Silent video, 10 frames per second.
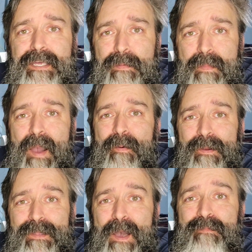power a
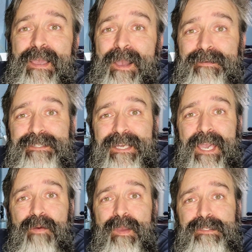lot in my house, and I
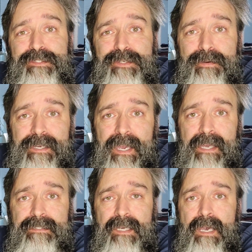can't wait to show you
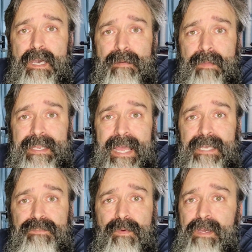guys. My
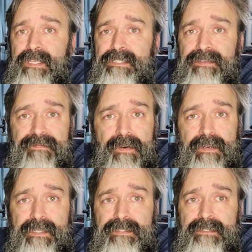next one is the
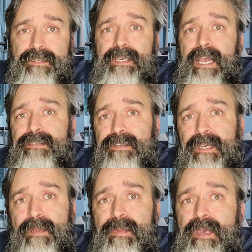furnace. You guys are
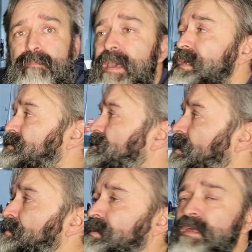gonna be amazed. I
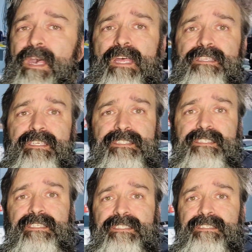mean,
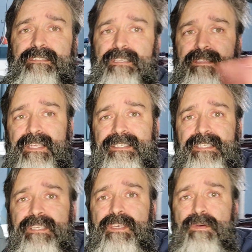this this
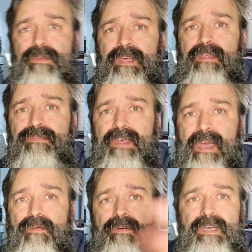is a unit
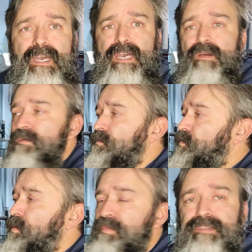that
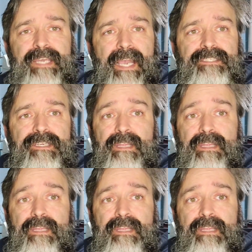will protect you.